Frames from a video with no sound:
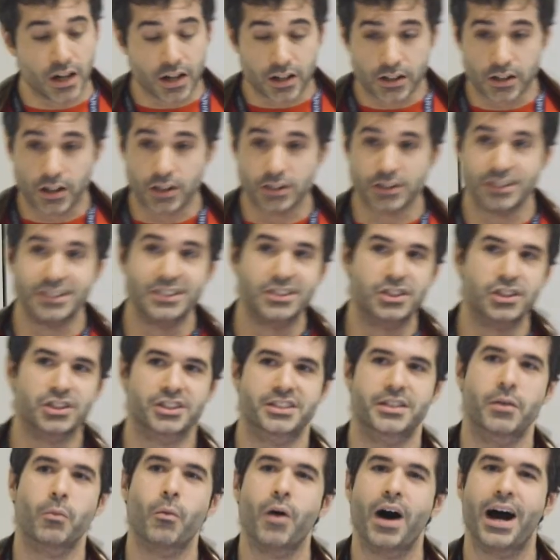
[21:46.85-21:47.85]
not just
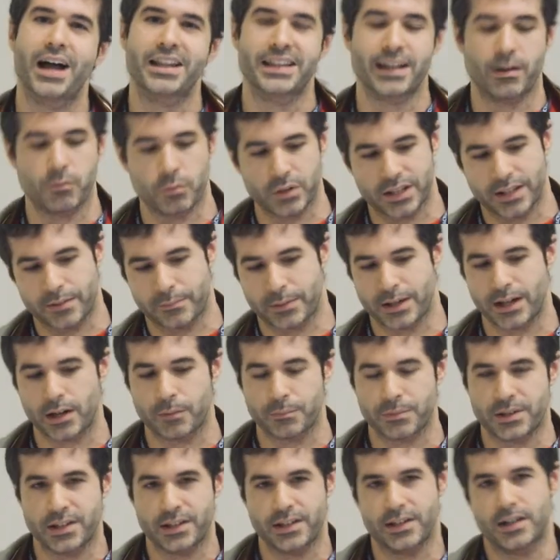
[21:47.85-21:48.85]
the one that we
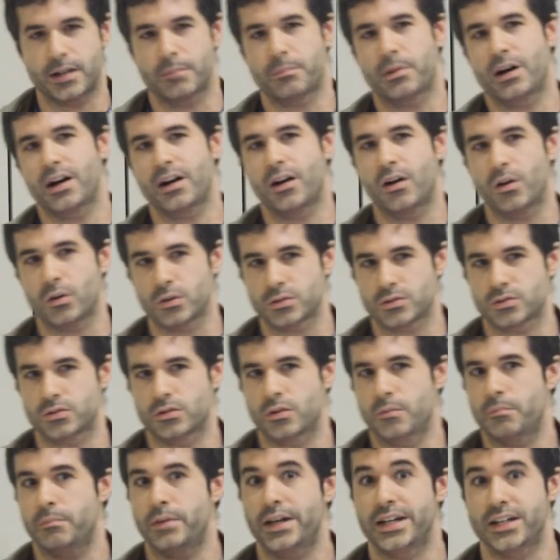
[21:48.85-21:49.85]
develop here, but
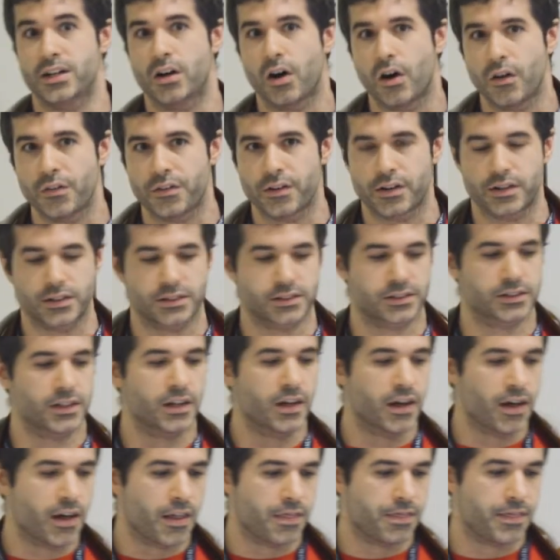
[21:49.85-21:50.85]
also many others
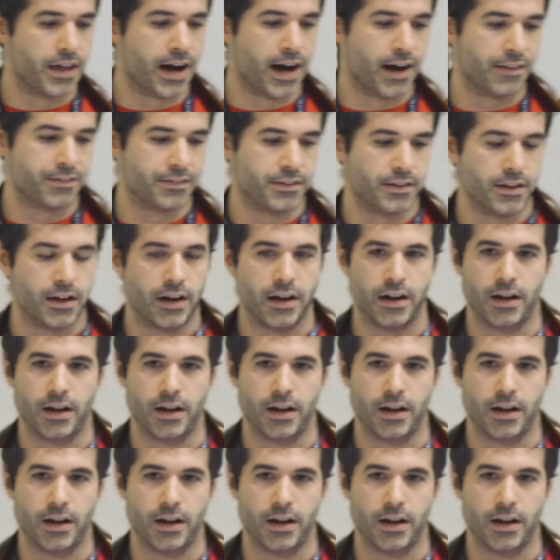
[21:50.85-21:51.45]
that